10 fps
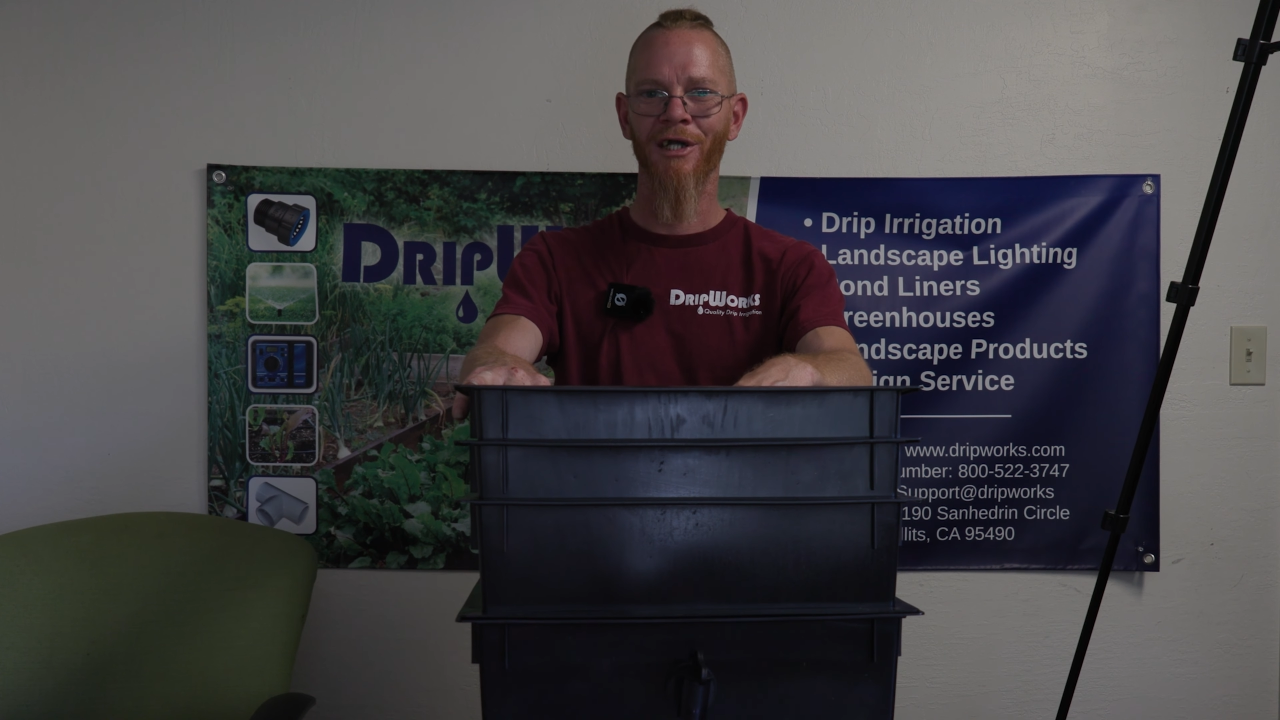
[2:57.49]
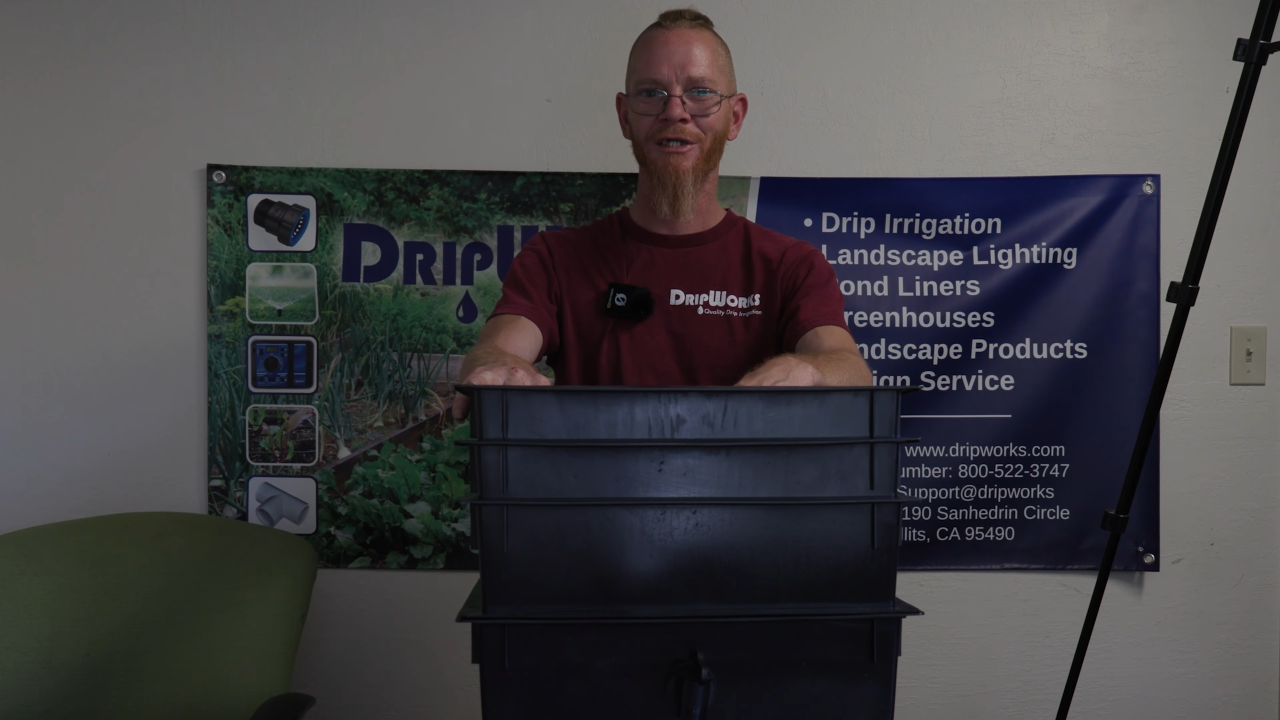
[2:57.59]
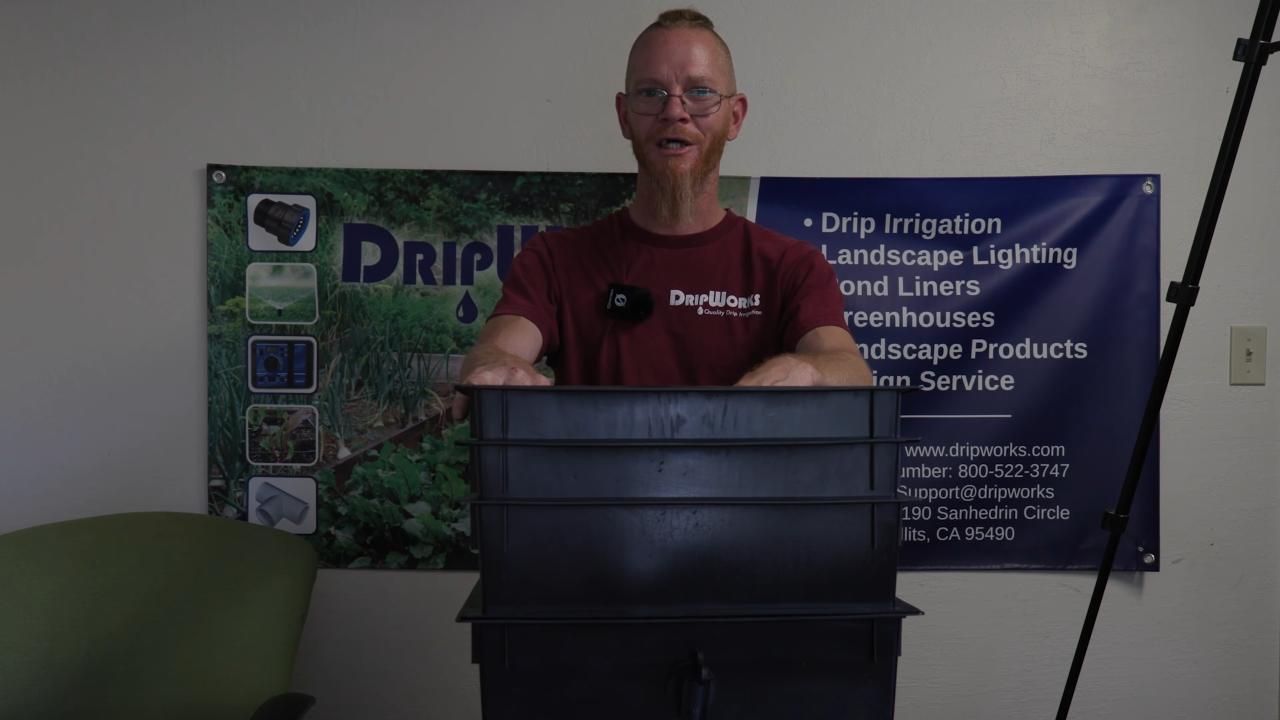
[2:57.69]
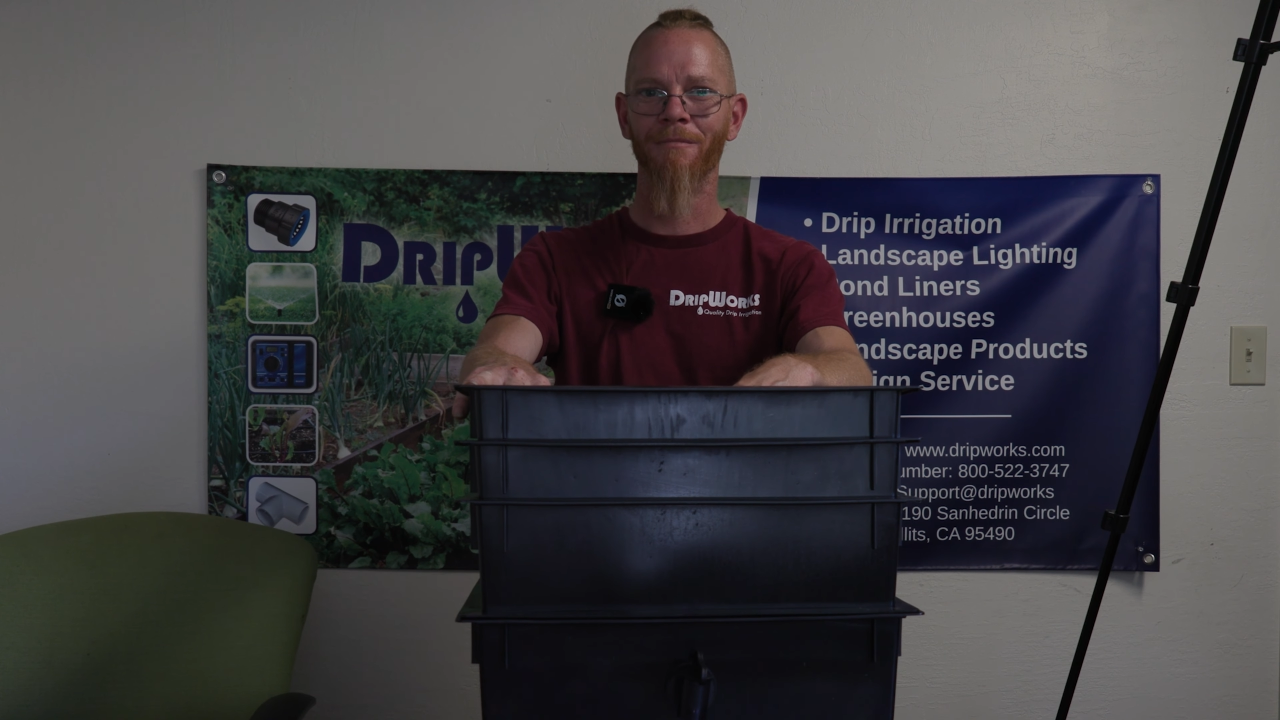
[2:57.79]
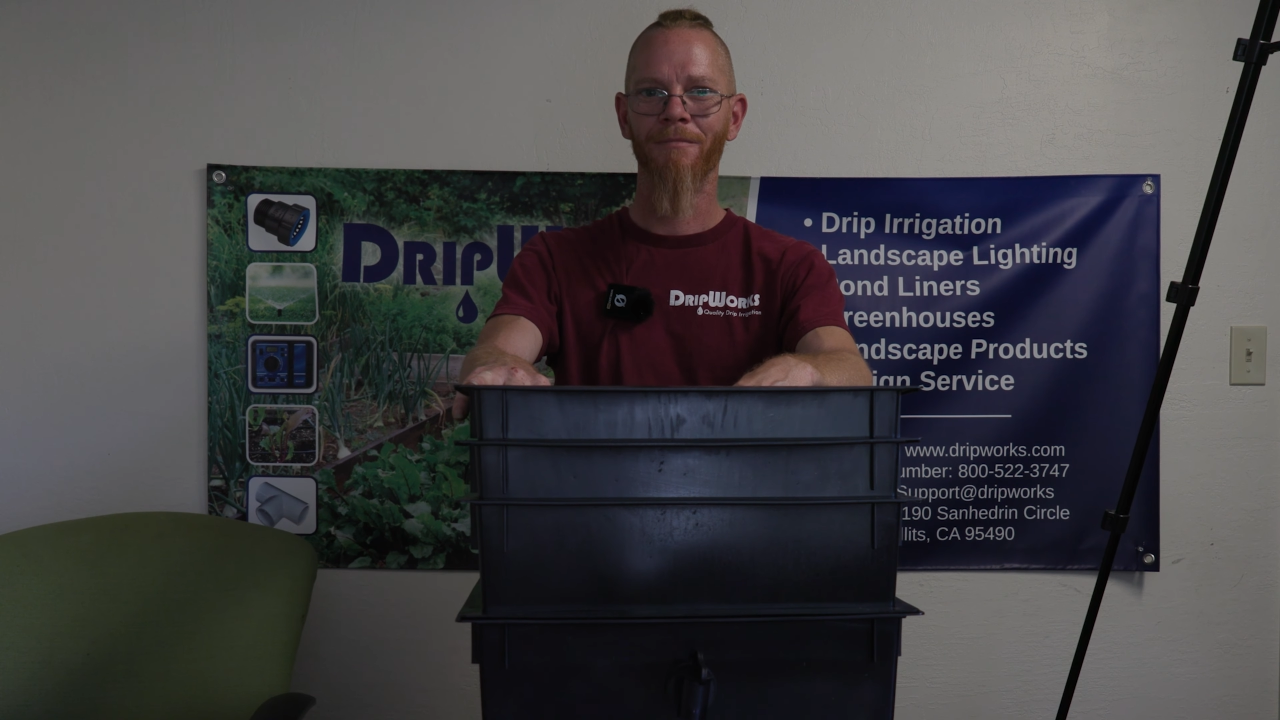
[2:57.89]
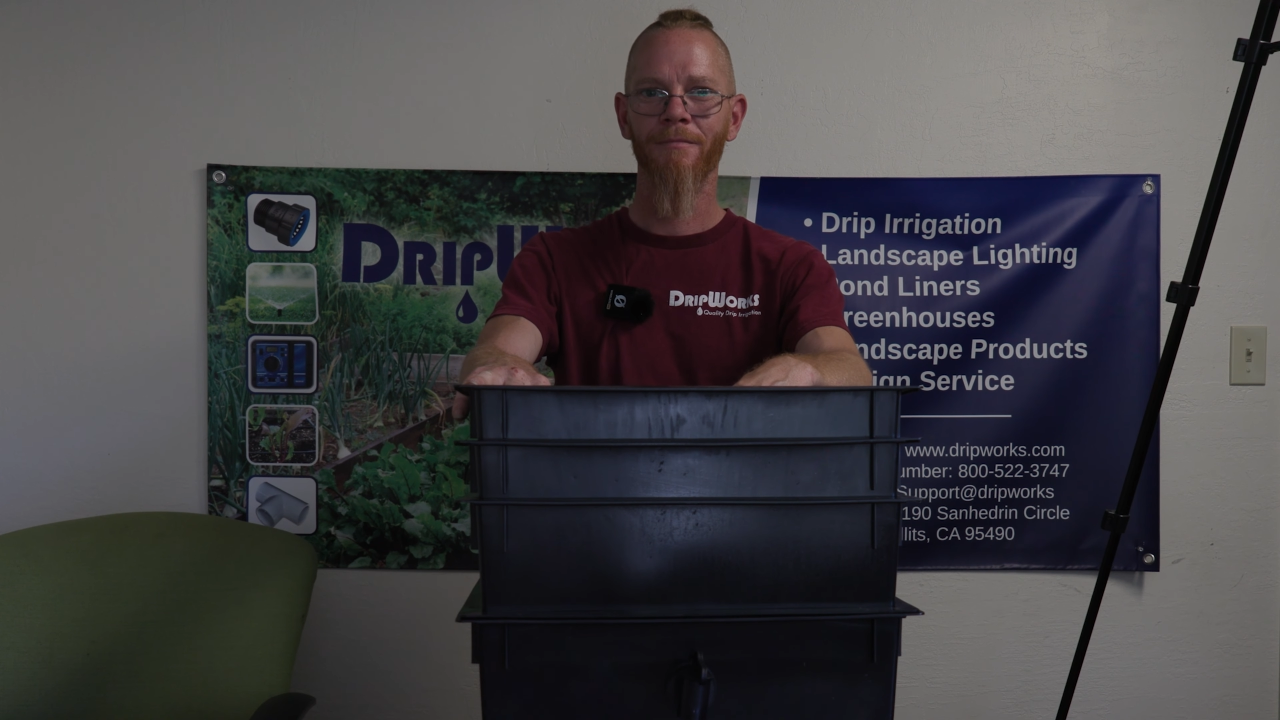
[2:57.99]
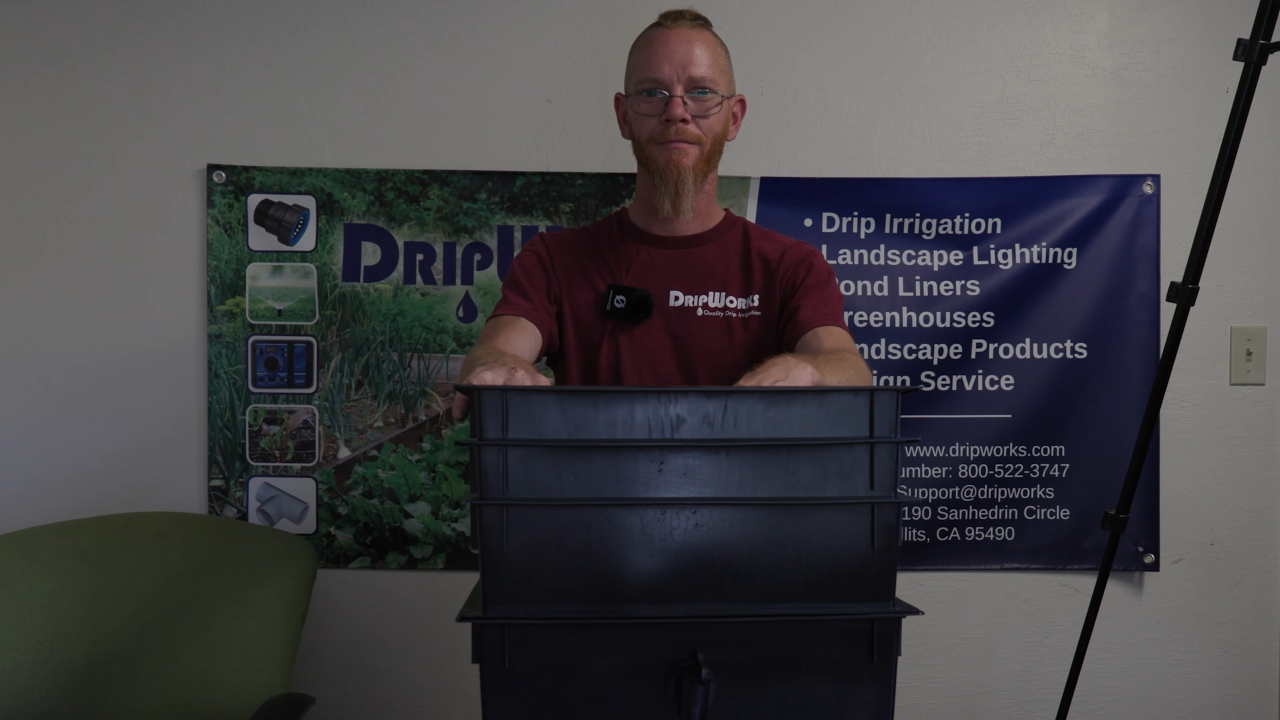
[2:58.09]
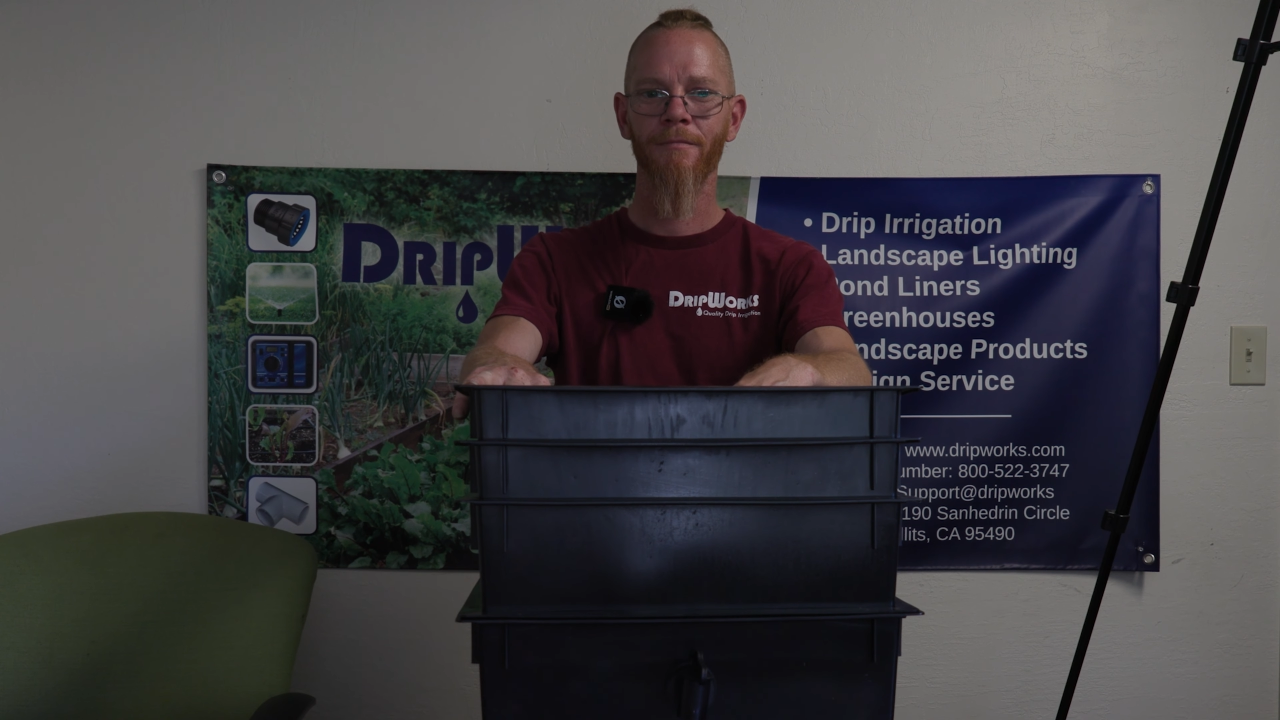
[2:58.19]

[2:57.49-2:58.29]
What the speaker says: next time.